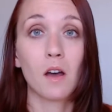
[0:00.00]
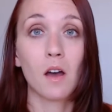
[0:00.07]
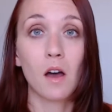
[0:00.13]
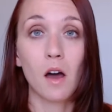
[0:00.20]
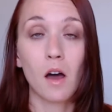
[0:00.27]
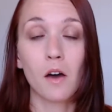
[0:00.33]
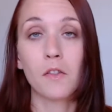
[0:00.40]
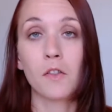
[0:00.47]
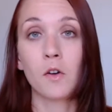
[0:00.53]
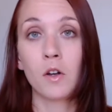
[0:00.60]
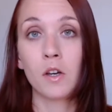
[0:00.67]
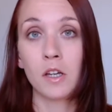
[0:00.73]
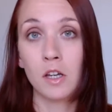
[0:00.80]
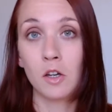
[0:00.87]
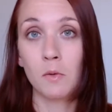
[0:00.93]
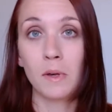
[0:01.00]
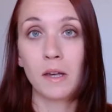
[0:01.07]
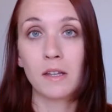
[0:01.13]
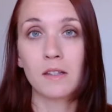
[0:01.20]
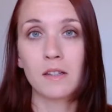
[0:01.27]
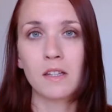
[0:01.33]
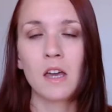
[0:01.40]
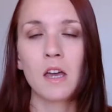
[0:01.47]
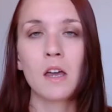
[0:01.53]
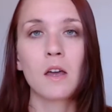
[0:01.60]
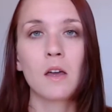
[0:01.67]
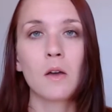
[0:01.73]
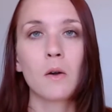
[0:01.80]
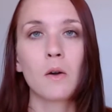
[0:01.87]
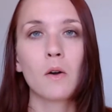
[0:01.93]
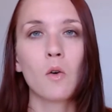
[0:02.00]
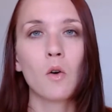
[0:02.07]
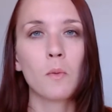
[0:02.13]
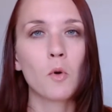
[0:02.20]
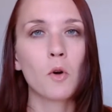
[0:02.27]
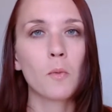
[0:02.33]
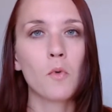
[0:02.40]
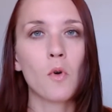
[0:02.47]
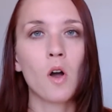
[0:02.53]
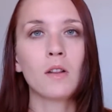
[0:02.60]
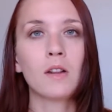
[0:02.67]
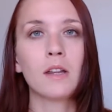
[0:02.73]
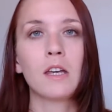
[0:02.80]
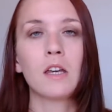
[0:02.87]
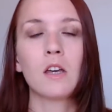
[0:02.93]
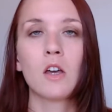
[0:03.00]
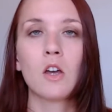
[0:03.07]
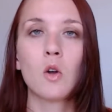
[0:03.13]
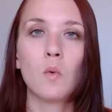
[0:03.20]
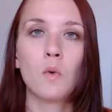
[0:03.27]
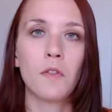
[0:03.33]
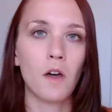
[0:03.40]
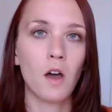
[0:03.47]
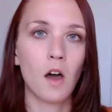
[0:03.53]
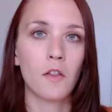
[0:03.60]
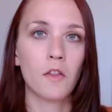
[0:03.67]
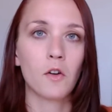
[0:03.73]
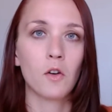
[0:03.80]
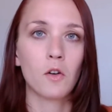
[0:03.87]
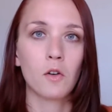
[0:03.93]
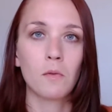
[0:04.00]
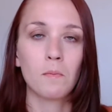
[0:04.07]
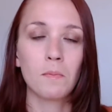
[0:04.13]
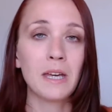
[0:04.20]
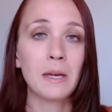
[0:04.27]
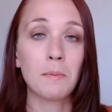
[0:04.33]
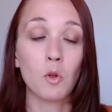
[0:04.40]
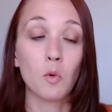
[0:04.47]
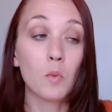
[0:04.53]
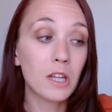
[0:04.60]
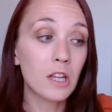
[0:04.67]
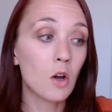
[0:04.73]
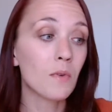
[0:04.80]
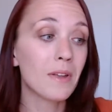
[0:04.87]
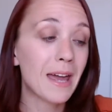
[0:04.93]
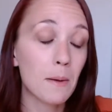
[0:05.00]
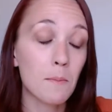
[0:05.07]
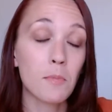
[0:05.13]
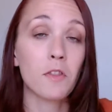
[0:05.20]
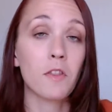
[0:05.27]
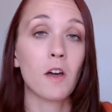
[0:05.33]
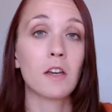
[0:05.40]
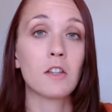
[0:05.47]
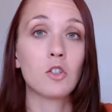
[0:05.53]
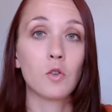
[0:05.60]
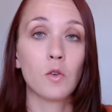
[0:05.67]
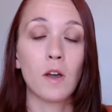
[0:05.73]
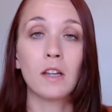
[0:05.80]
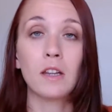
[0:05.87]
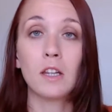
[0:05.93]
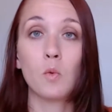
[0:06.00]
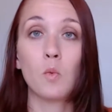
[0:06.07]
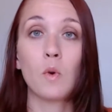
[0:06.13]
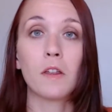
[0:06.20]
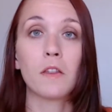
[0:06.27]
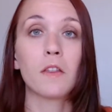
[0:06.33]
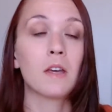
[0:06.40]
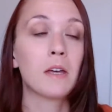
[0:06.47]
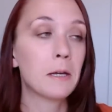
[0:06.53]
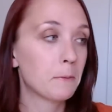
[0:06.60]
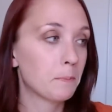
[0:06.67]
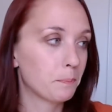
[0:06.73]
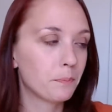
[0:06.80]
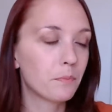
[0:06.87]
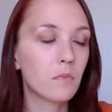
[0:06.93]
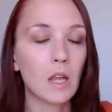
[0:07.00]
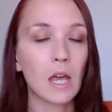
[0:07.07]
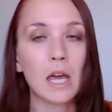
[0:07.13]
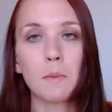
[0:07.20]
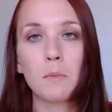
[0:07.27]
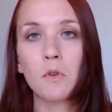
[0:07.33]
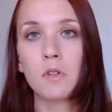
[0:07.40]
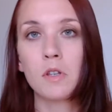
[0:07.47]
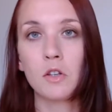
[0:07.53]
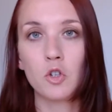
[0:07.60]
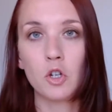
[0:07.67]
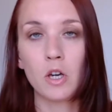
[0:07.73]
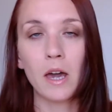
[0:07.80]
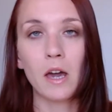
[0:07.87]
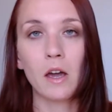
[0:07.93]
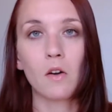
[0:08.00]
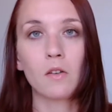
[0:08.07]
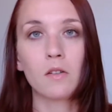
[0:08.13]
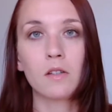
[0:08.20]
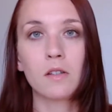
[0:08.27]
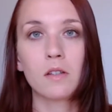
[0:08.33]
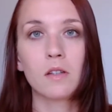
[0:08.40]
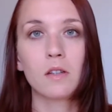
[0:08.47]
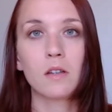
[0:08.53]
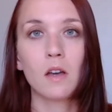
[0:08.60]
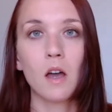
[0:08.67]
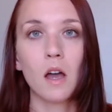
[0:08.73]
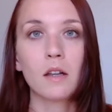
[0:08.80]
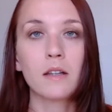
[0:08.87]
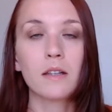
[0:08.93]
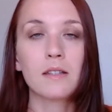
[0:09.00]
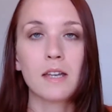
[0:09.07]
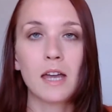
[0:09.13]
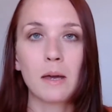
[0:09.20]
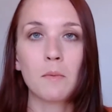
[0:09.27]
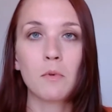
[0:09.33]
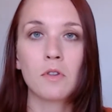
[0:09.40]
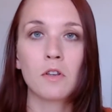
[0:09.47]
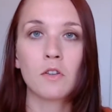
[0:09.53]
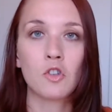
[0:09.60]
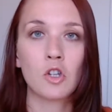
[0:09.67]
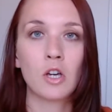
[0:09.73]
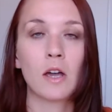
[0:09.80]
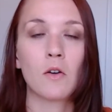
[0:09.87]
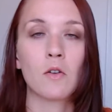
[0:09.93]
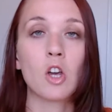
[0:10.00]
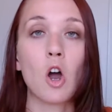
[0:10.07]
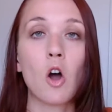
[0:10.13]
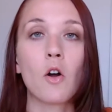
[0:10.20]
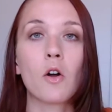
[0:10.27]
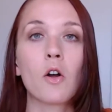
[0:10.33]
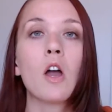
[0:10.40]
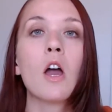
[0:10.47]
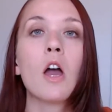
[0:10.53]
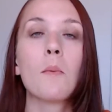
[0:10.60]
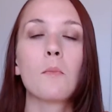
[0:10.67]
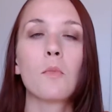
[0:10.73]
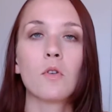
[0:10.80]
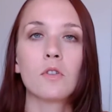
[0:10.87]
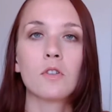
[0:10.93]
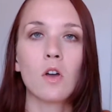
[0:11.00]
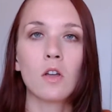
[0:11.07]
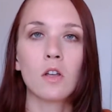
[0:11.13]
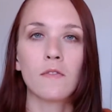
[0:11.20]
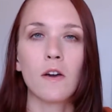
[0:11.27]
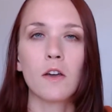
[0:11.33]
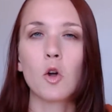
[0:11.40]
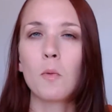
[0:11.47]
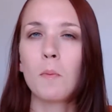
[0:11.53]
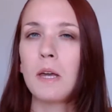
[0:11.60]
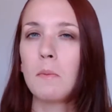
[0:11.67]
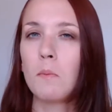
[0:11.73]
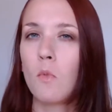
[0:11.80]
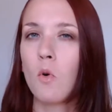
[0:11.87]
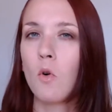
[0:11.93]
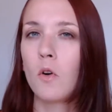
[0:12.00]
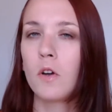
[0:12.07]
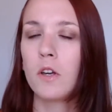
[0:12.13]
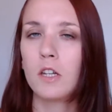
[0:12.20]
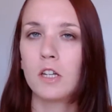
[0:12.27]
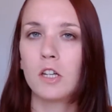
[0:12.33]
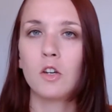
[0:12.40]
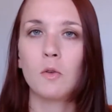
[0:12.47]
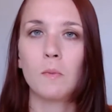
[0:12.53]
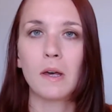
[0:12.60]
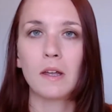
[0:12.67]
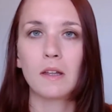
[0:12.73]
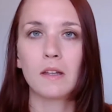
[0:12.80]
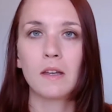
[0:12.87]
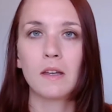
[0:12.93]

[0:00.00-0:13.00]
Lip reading: other humans, or more broadly, with other people. We don't empathize greatly with tables and chairs unless tables and chairs are personified or made more human.